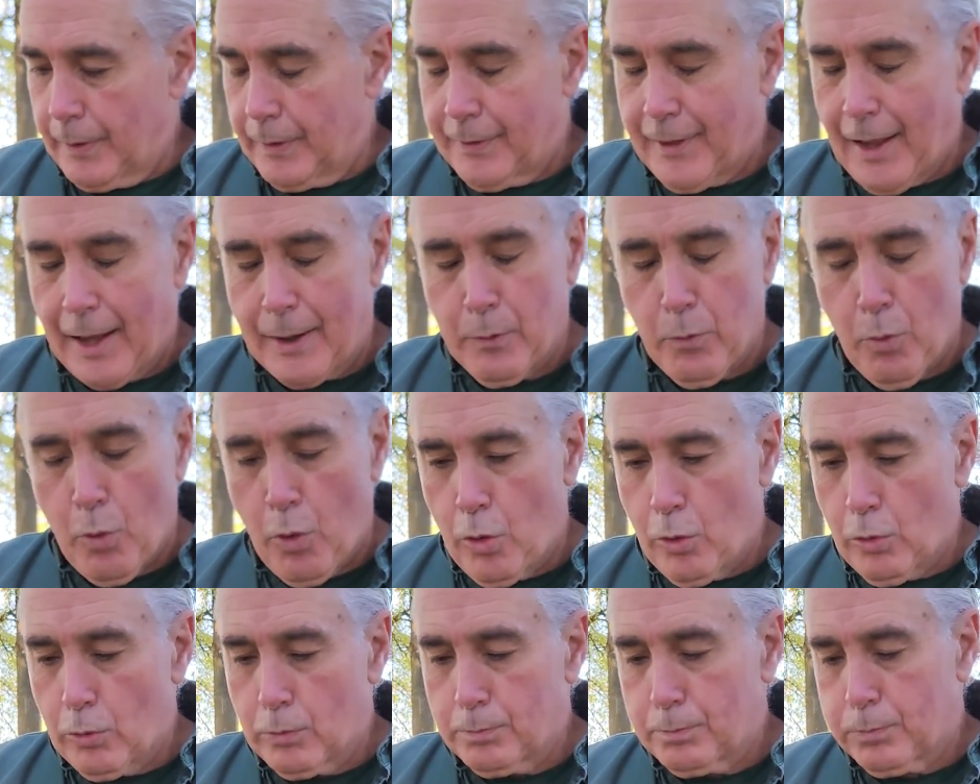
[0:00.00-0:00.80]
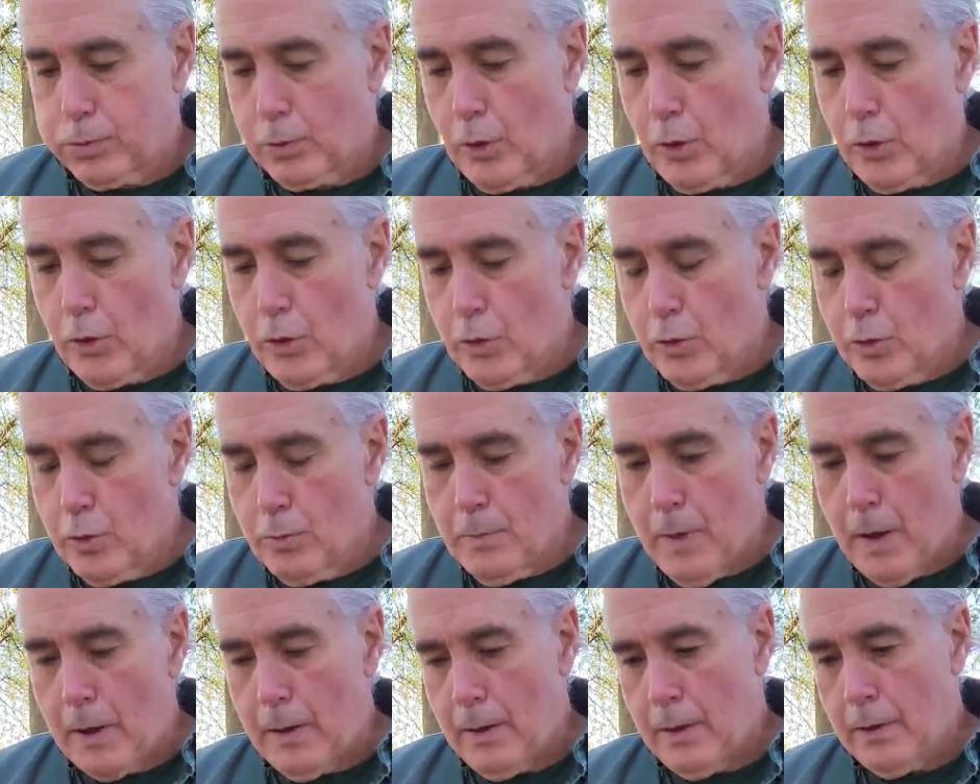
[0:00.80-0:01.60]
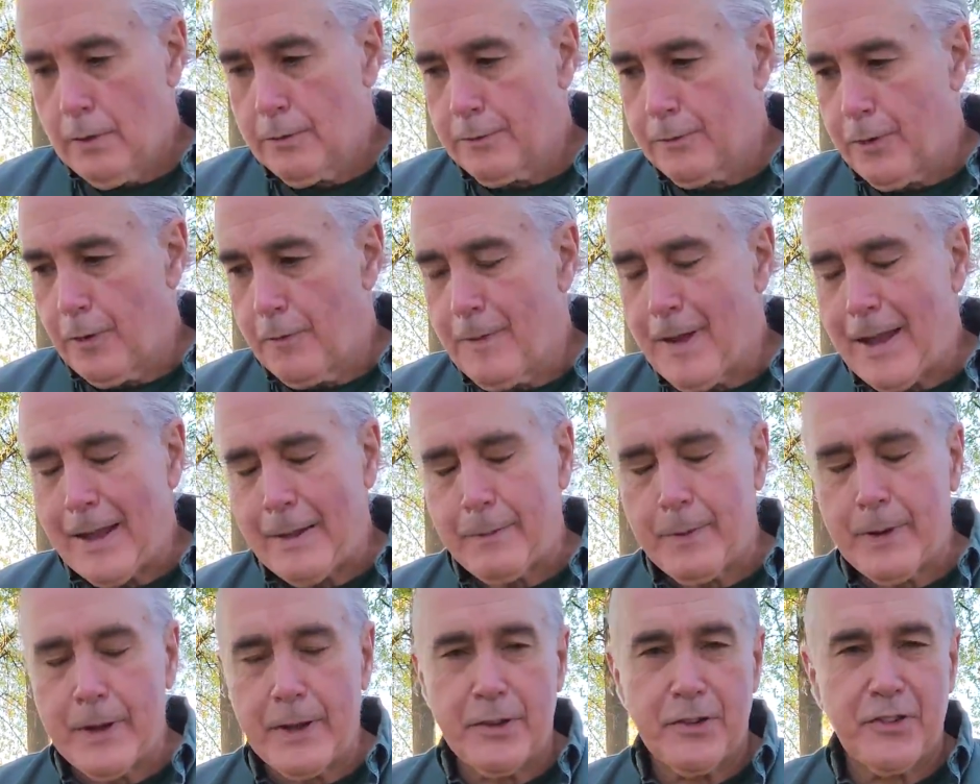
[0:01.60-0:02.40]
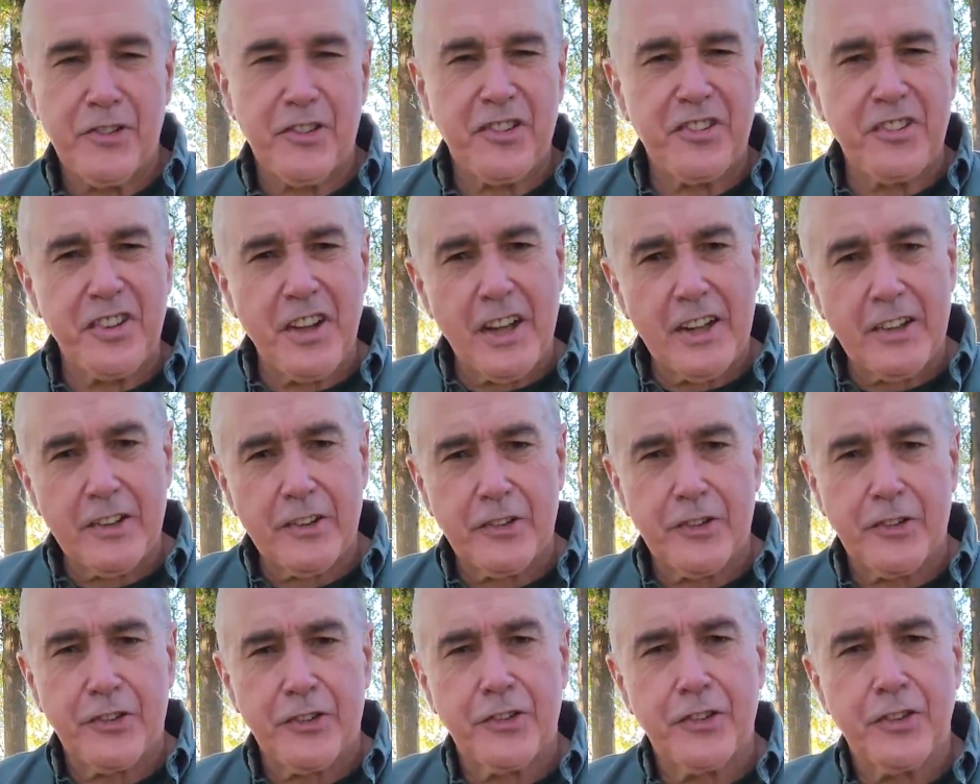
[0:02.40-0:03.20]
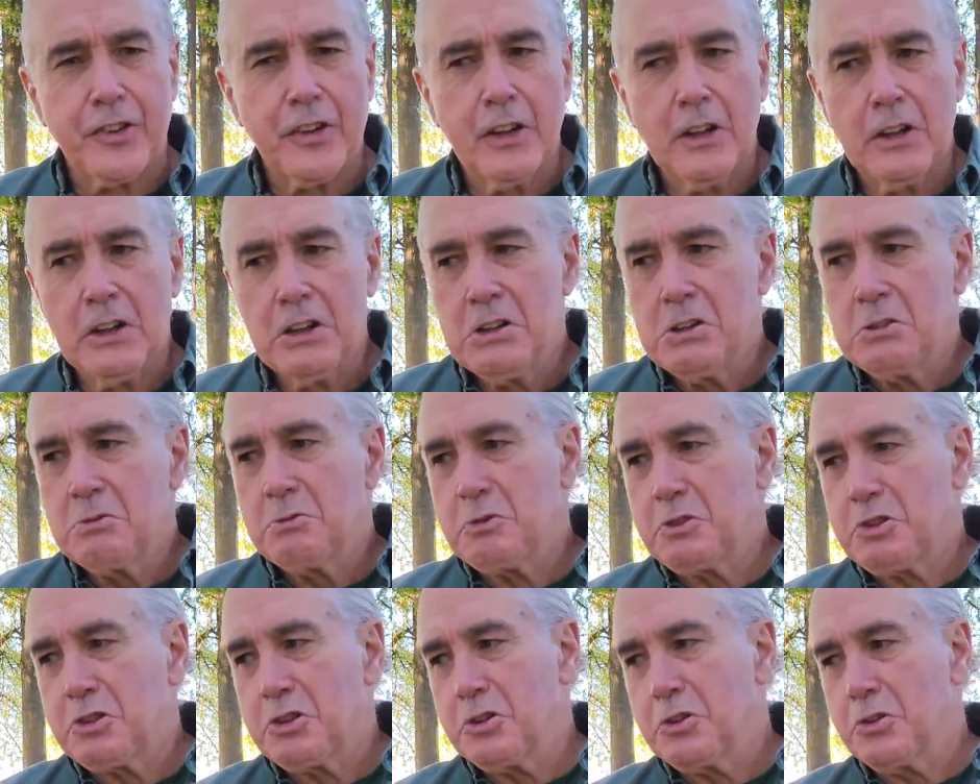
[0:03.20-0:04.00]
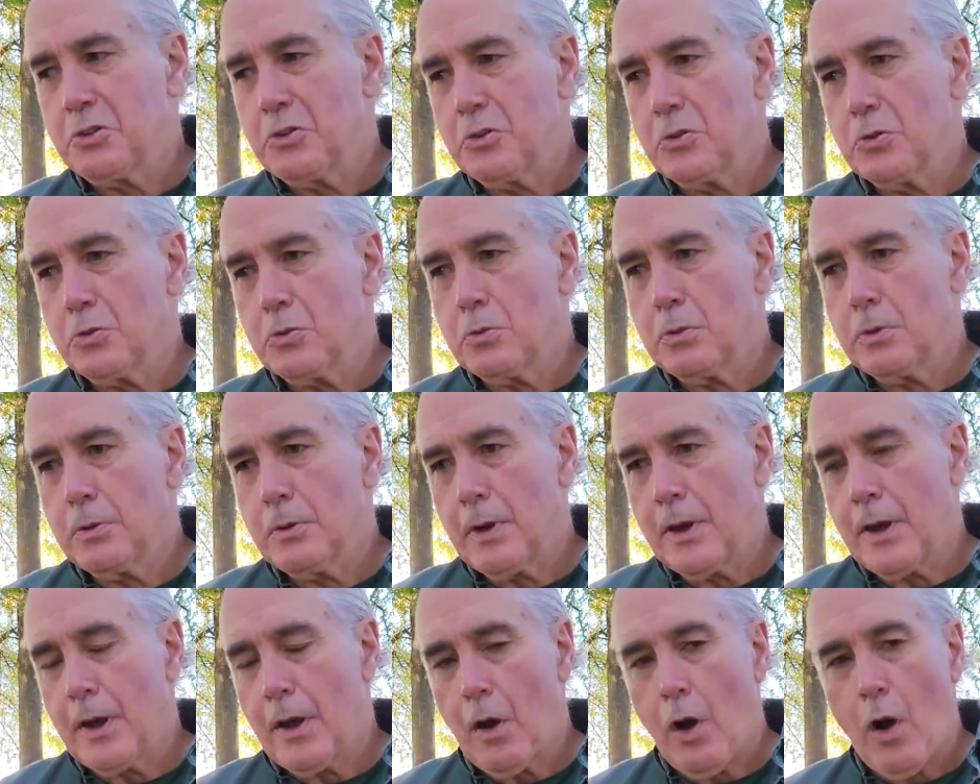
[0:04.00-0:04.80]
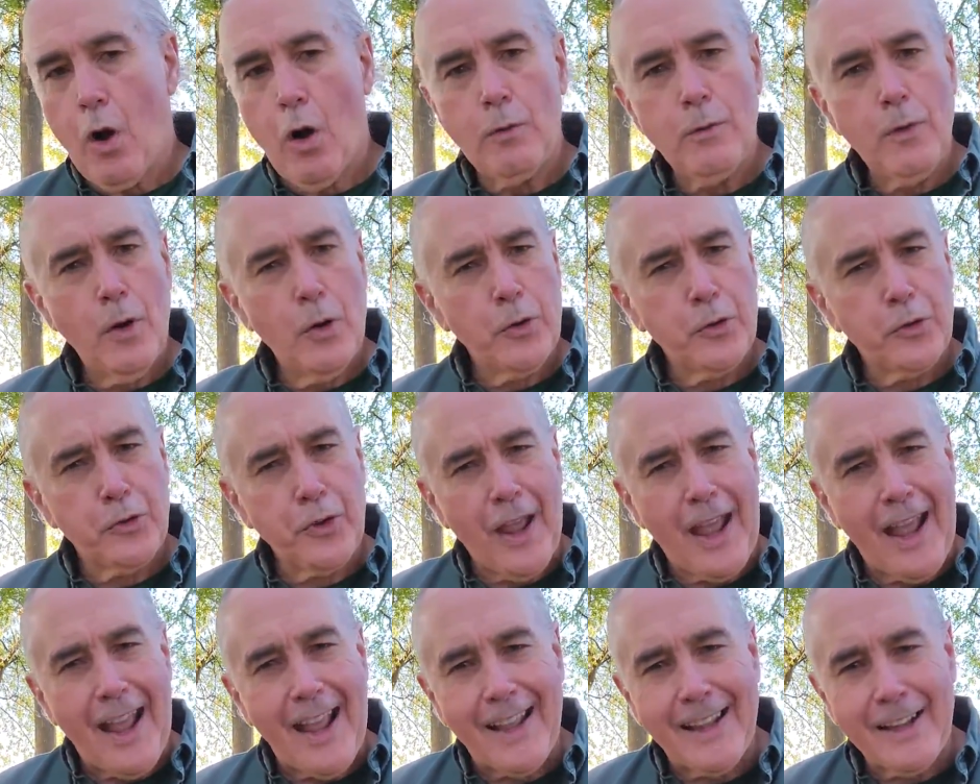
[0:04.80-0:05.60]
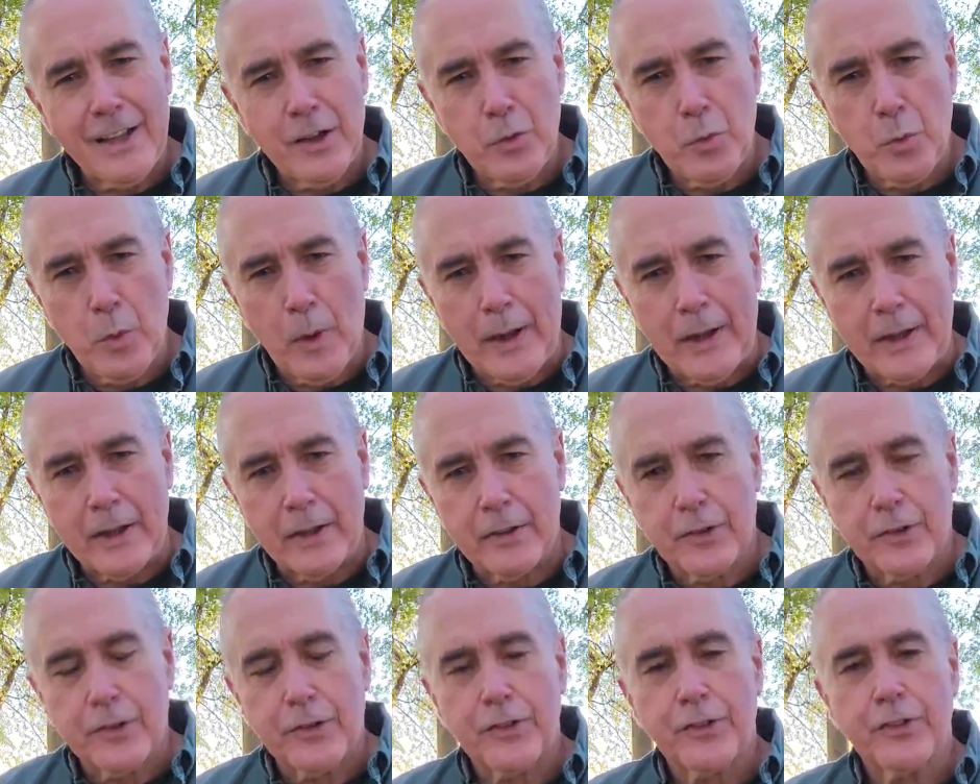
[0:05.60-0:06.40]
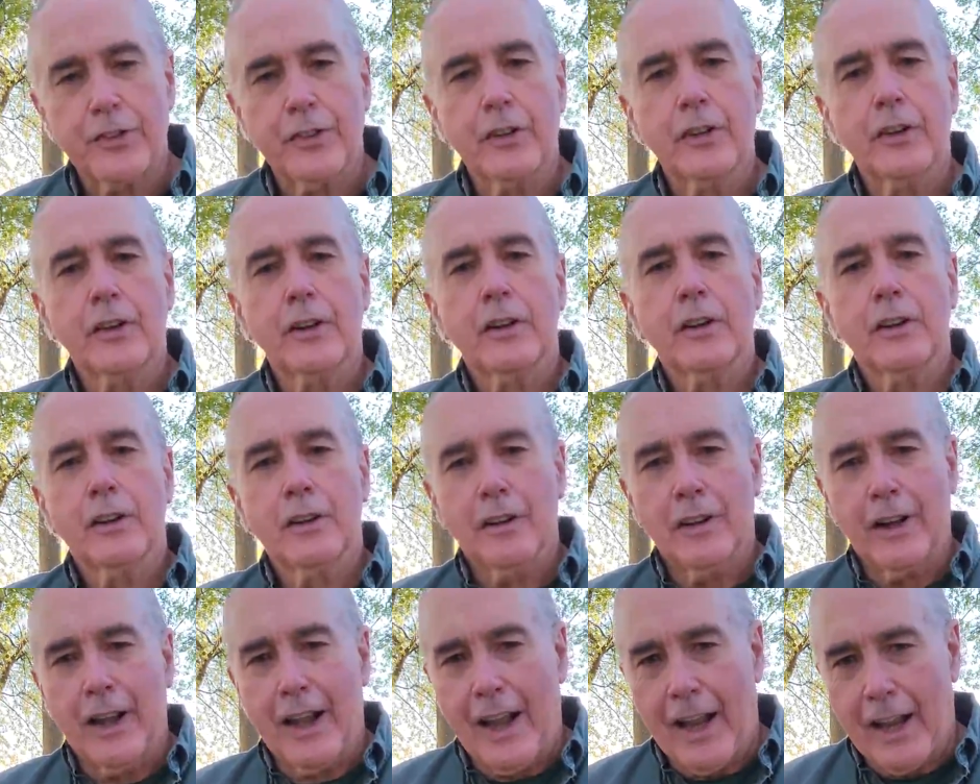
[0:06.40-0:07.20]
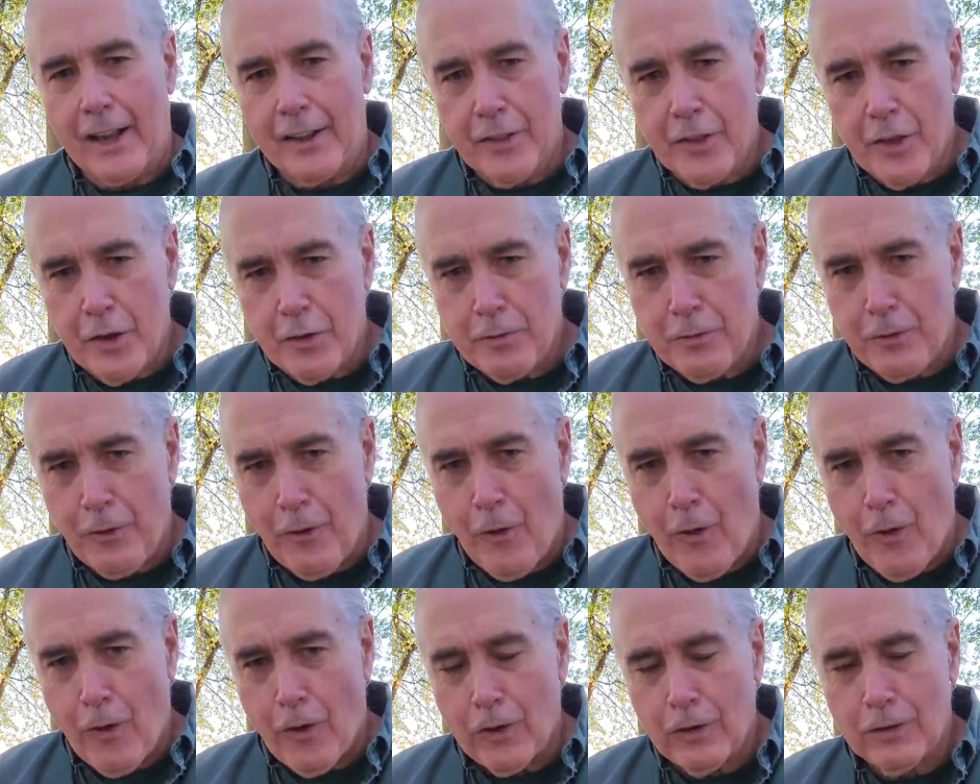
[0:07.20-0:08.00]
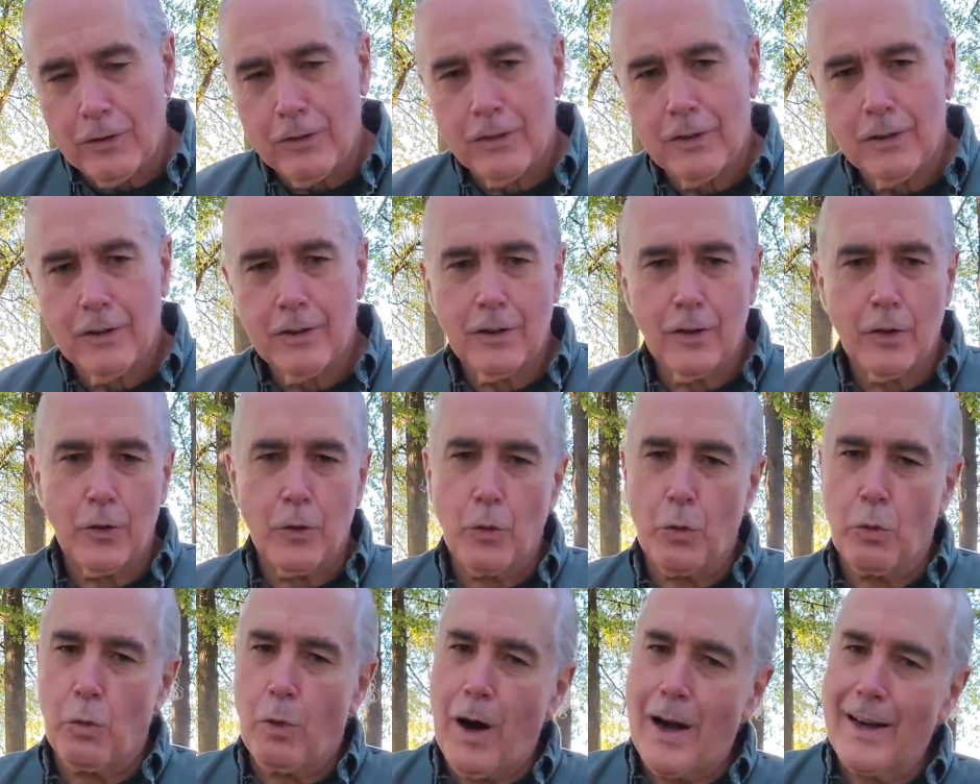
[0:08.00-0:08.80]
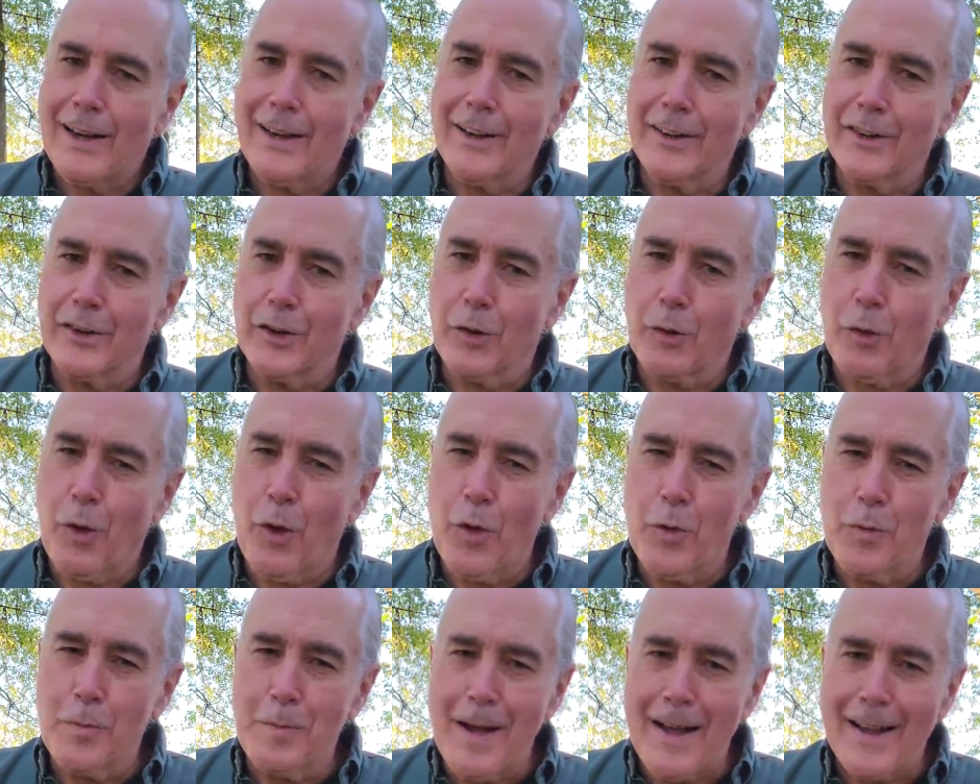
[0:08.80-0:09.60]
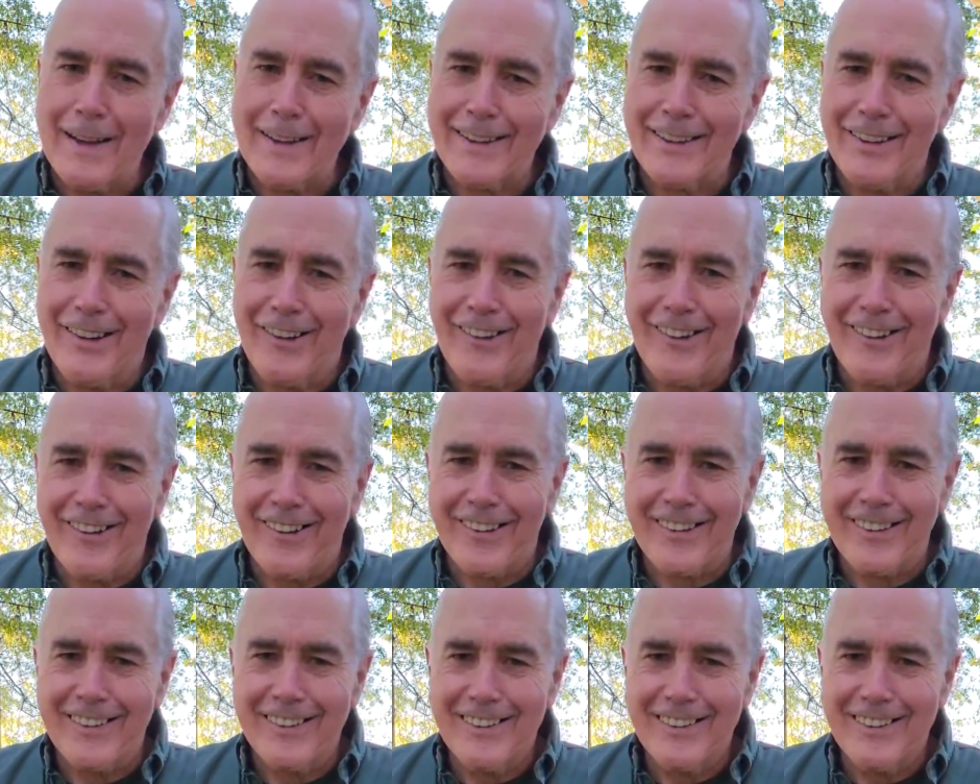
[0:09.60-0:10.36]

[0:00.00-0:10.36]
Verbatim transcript: they will bloom for maybe six to almost eight weeks in the fall right in your own backyard.